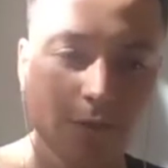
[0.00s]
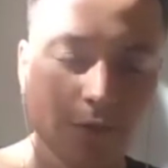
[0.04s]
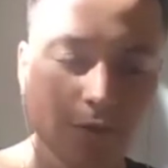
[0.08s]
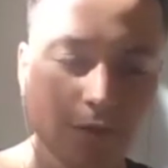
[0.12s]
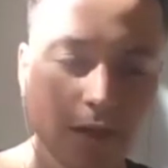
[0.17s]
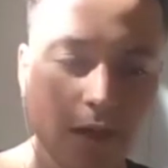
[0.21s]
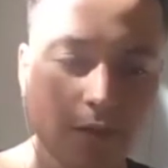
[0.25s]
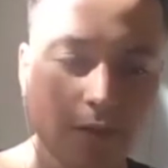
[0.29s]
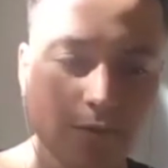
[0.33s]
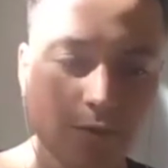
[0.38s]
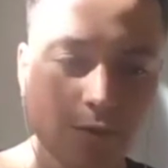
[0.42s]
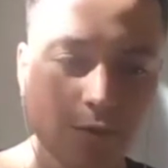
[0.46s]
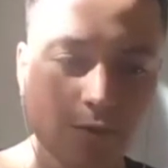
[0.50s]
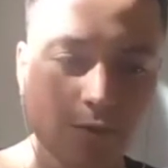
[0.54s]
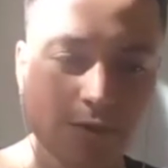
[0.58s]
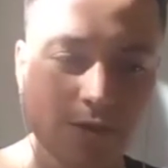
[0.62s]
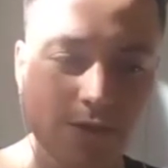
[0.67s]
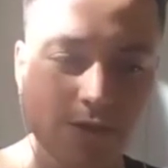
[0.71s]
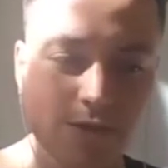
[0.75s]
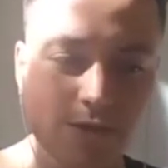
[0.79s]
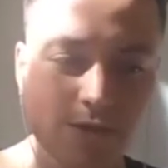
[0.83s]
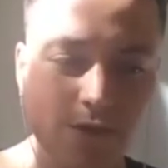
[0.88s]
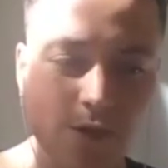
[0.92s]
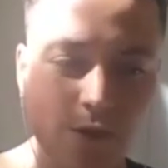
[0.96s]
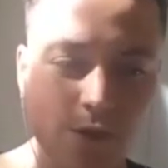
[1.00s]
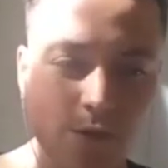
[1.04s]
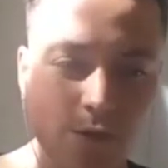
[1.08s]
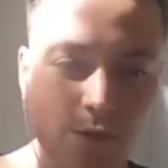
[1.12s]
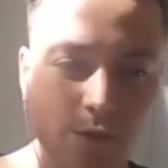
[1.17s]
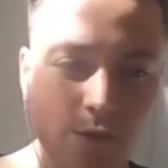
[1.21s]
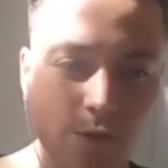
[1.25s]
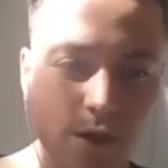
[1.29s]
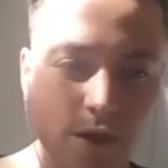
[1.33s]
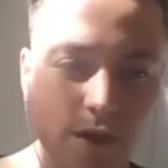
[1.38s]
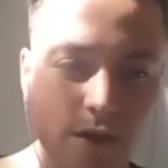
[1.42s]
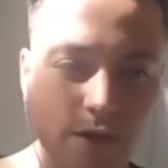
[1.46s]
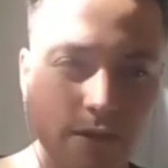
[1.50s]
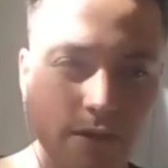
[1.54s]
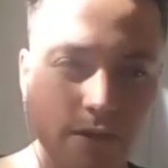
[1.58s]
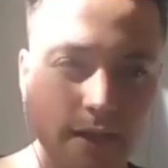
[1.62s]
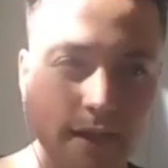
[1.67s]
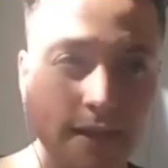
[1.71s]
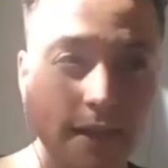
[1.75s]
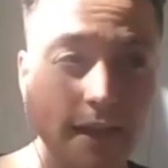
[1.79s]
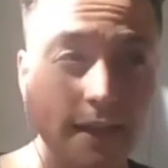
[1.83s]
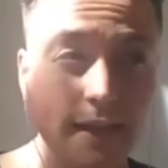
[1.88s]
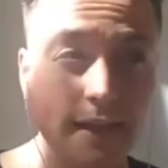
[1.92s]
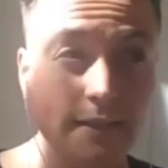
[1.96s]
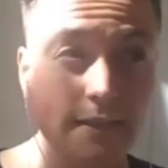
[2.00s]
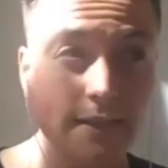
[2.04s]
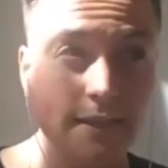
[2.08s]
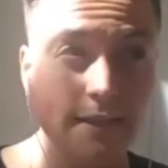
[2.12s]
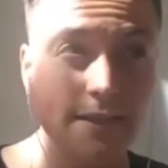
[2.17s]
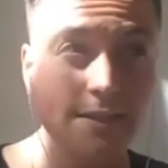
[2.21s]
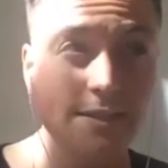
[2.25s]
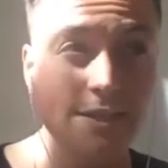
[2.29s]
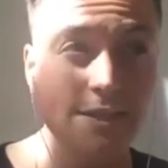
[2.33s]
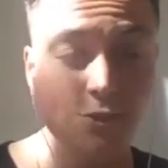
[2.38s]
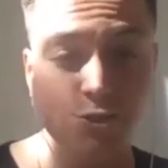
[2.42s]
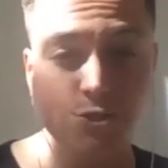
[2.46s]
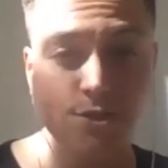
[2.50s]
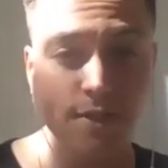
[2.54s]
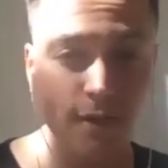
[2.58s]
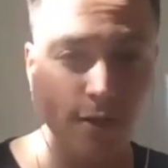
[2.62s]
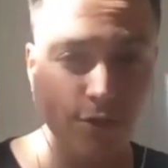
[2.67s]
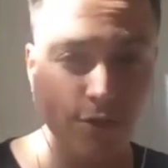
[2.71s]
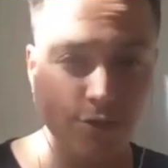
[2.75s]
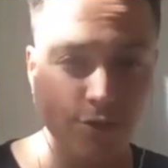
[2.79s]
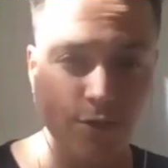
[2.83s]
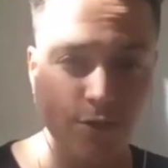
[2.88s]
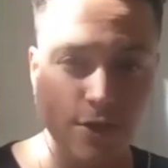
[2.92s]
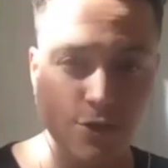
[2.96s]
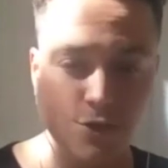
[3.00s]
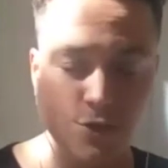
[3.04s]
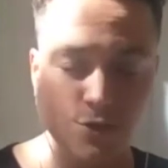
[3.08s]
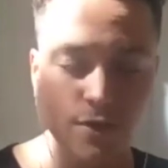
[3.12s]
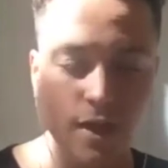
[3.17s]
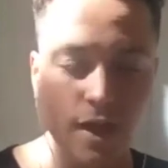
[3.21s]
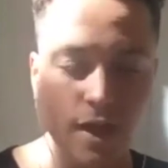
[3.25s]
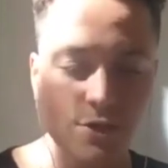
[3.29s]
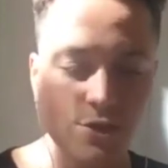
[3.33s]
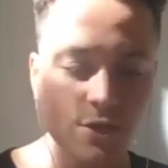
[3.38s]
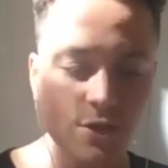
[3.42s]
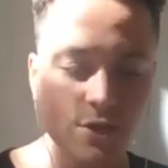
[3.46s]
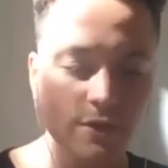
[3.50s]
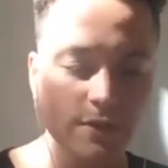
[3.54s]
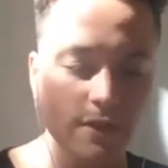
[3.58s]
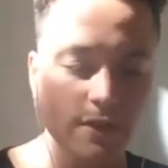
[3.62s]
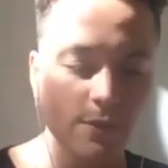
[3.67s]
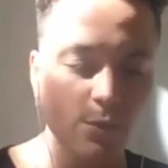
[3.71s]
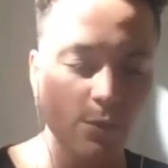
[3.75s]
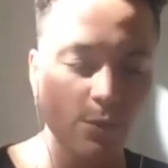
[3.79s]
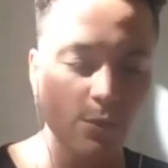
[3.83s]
levels. And so, and it's interesting also astrologically,